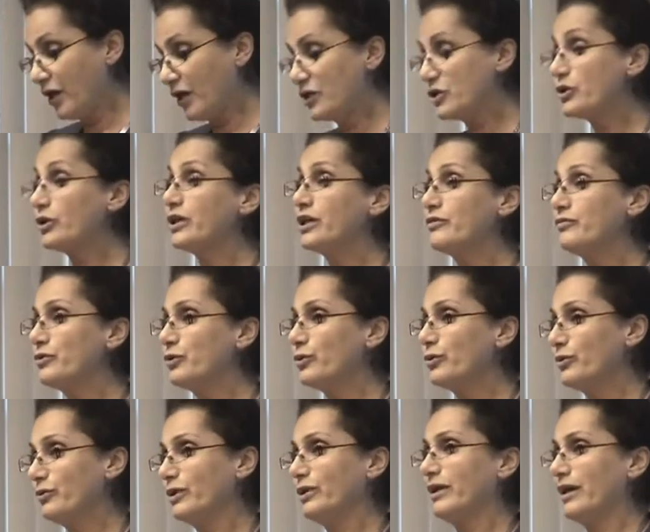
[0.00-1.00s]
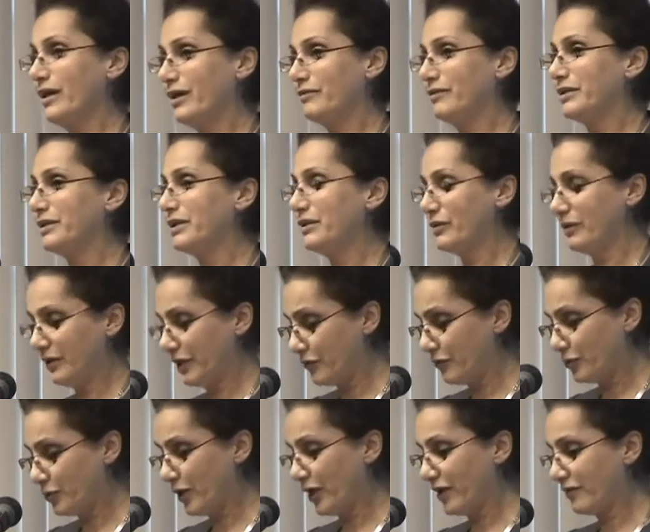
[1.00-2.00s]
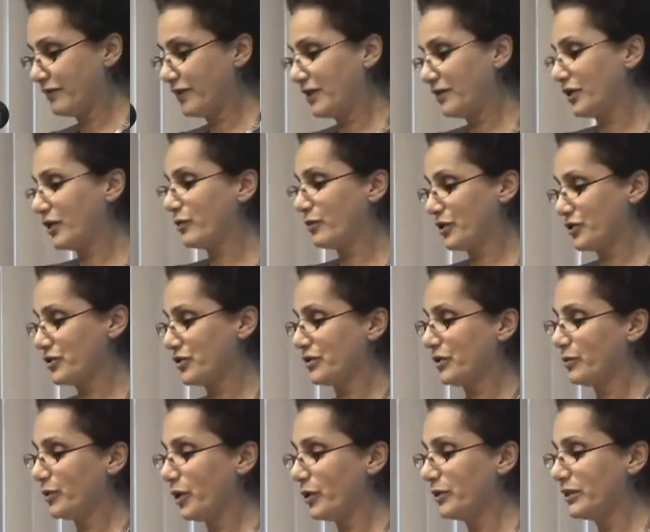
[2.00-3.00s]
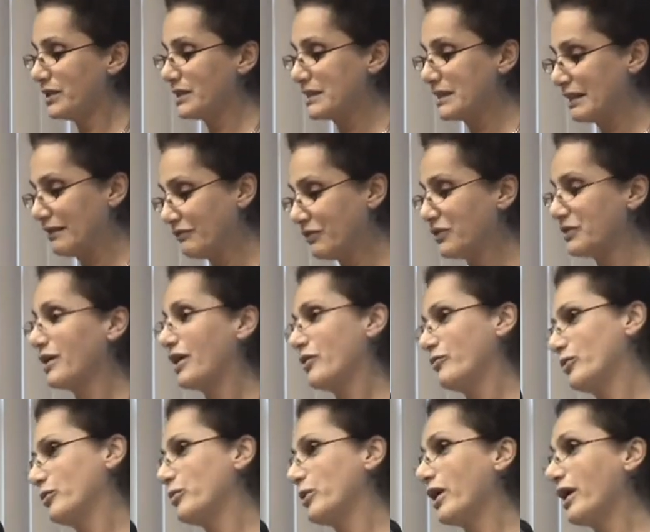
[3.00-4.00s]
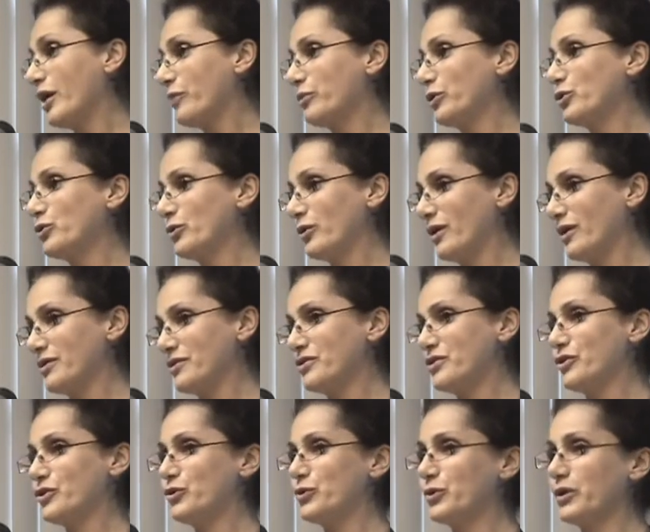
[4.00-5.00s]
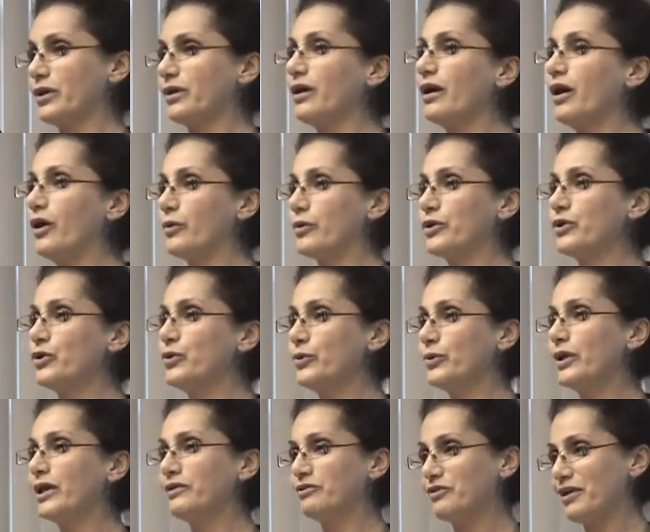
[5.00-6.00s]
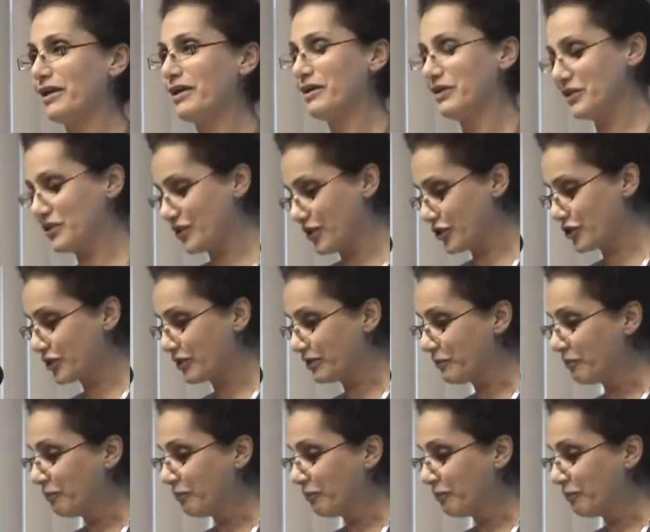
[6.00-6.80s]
So, if you will have any, if you have any question about the center, I will be happy to answer during our Q and A session.